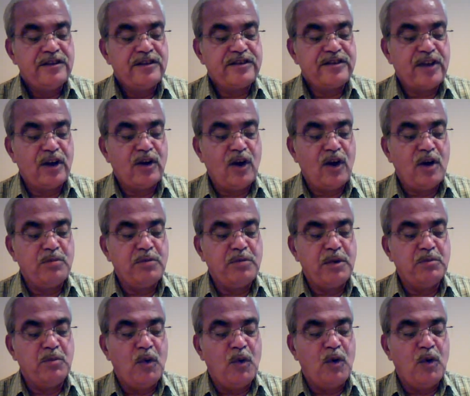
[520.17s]
shall not
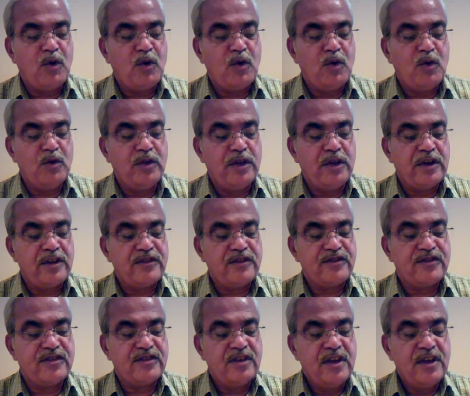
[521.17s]
be more
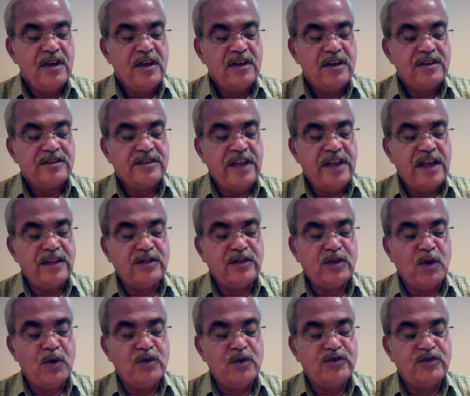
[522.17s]
onerous than
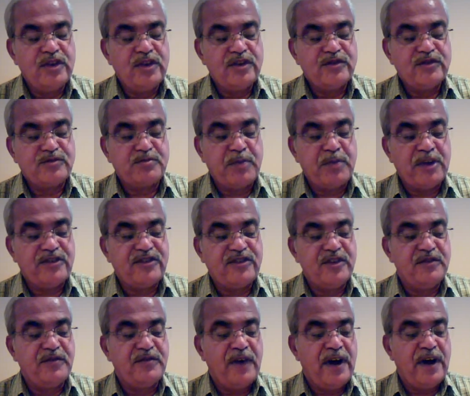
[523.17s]
those
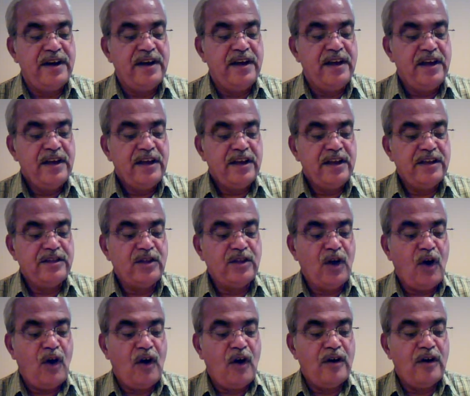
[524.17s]
specified in
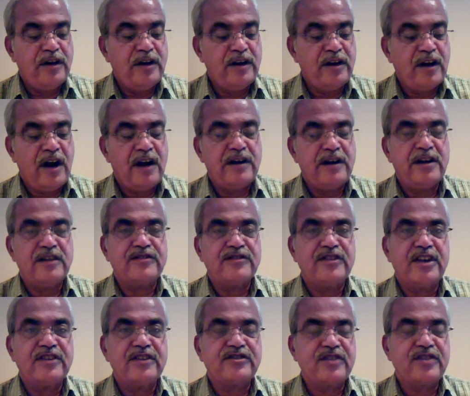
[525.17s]
the order under
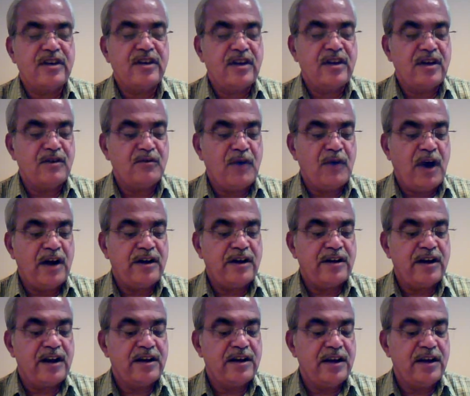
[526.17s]
section
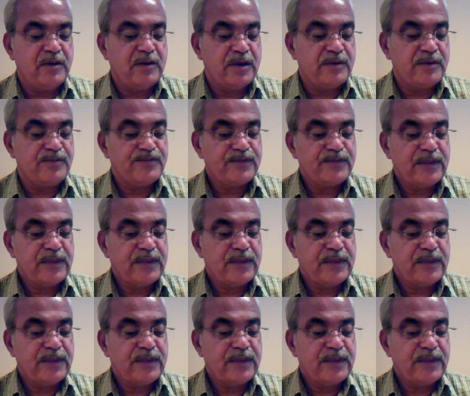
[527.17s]
111.